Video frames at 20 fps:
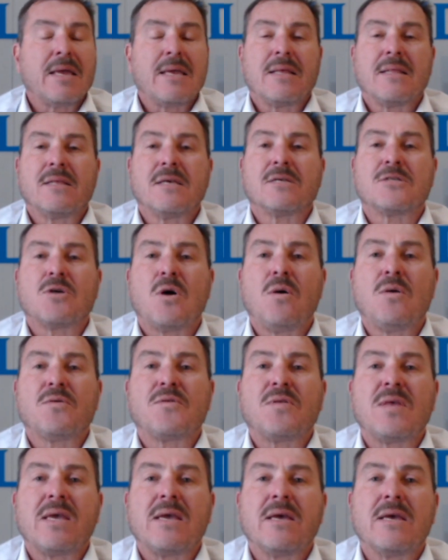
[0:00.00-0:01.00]
This whole
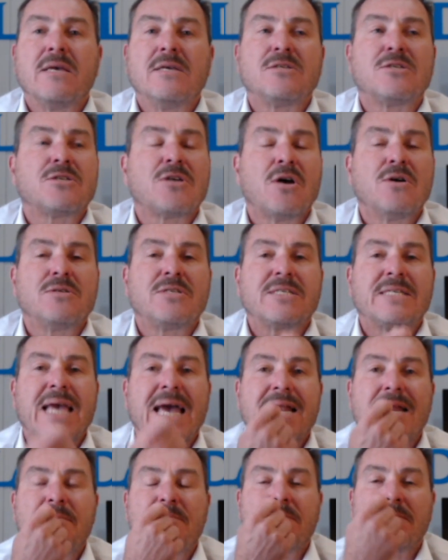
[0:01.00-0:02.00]
thing is so
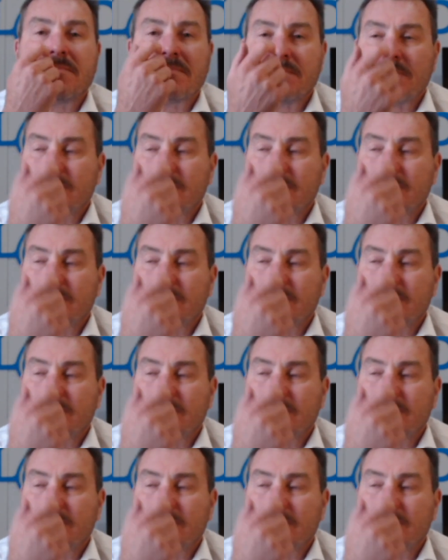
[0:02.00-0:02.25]
scalem.